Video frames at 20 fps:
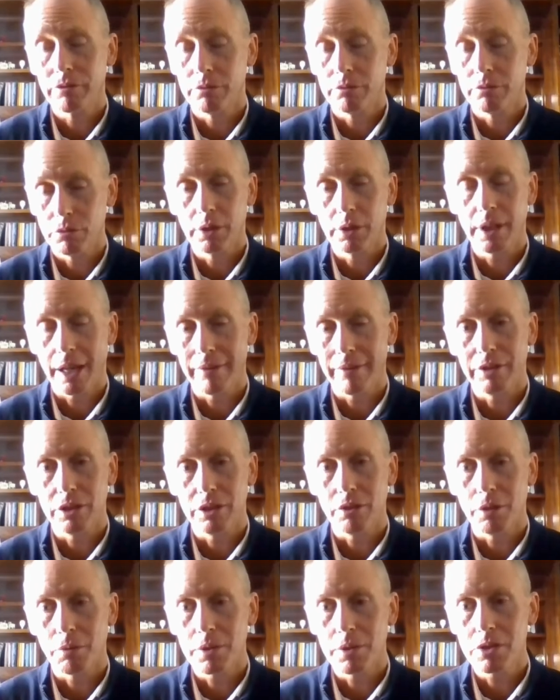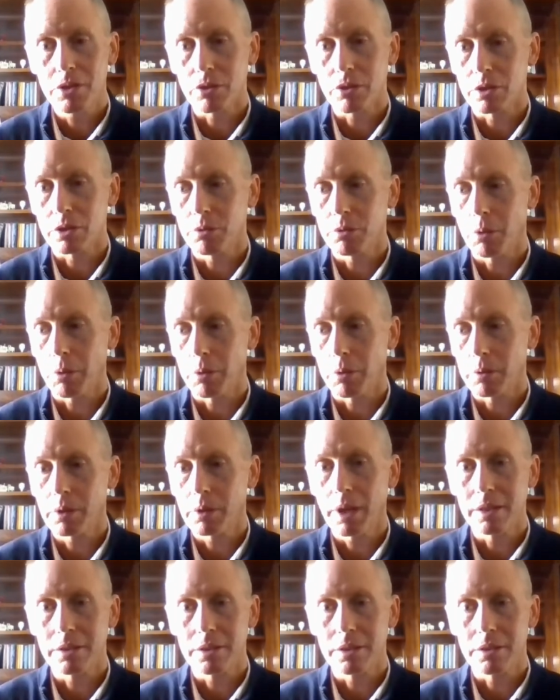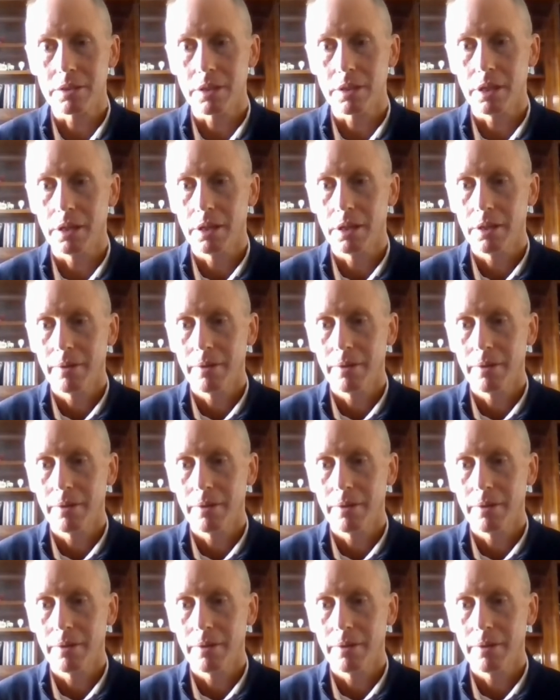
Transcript: of really heavy-duty research, and what we realized is that